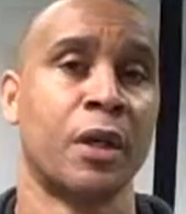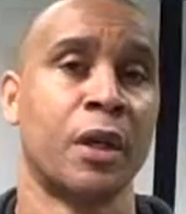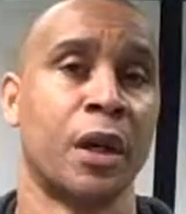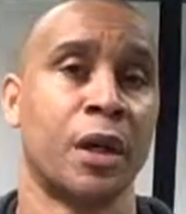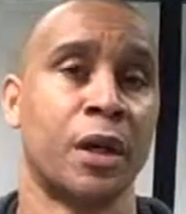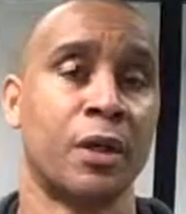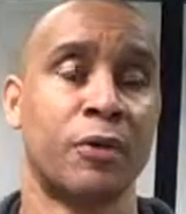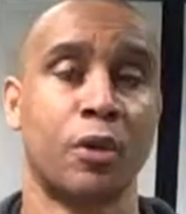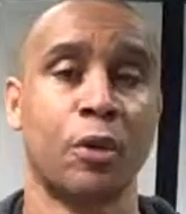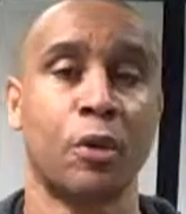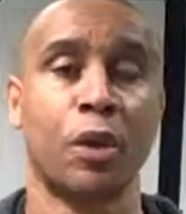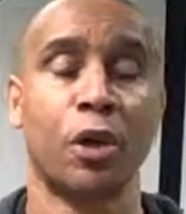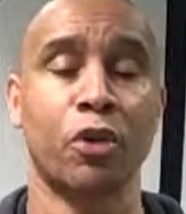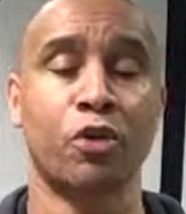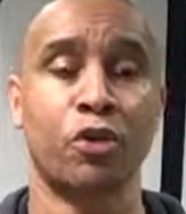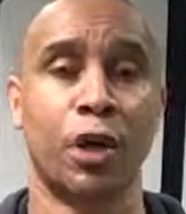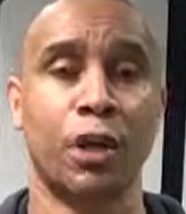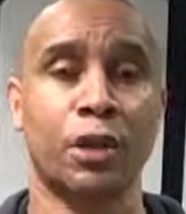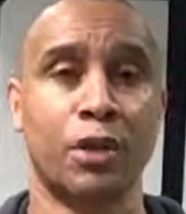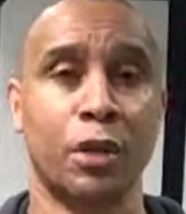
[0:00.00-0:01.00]
And if you are
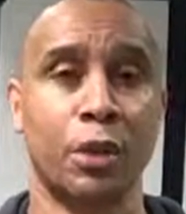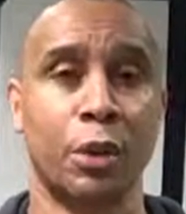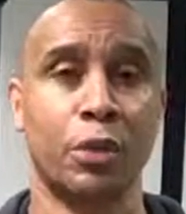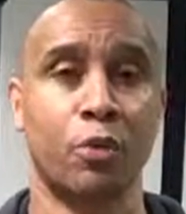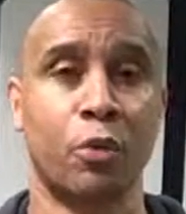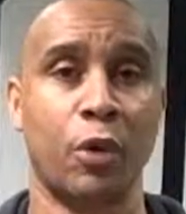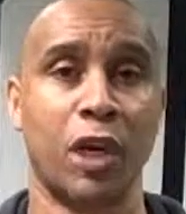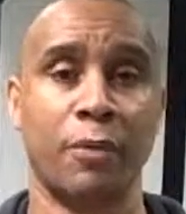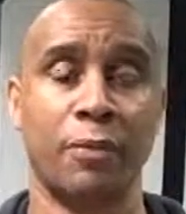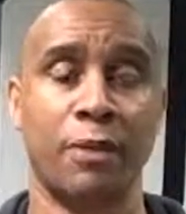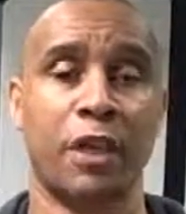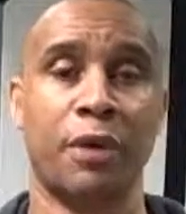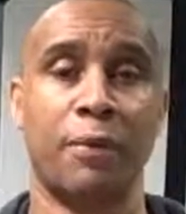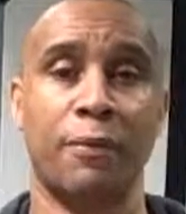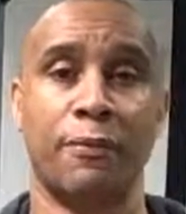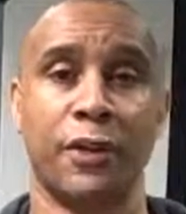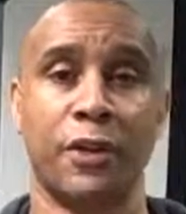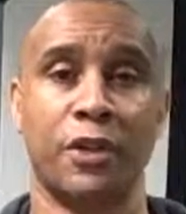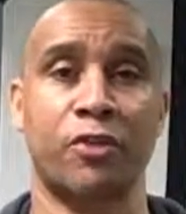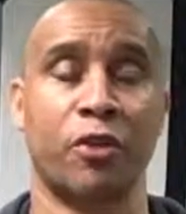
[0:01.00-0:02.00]
trying to lose weight and become
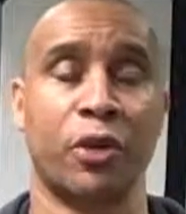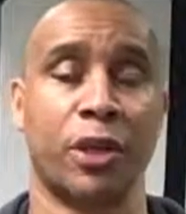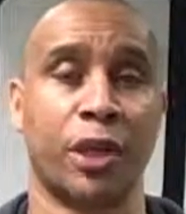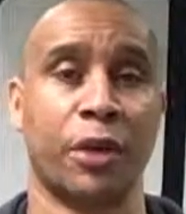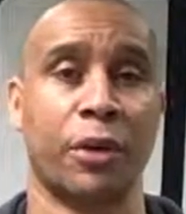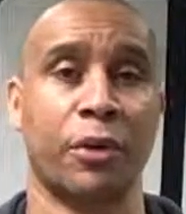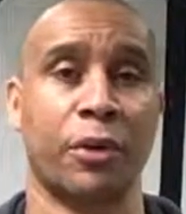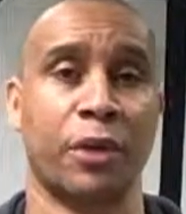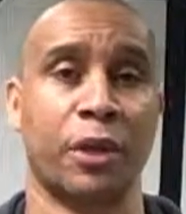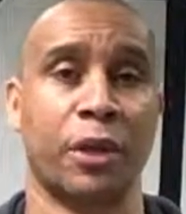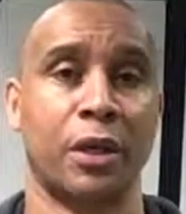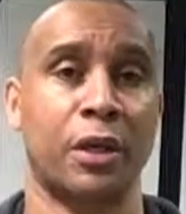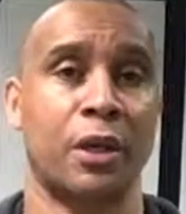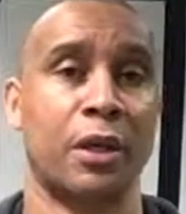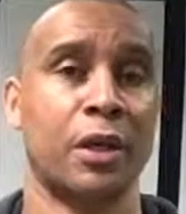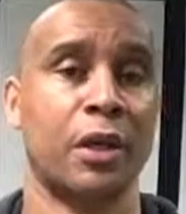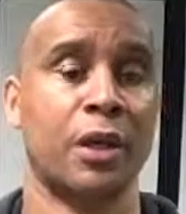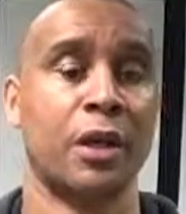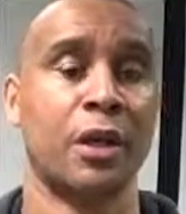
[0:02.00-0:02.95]
fitter and healthier,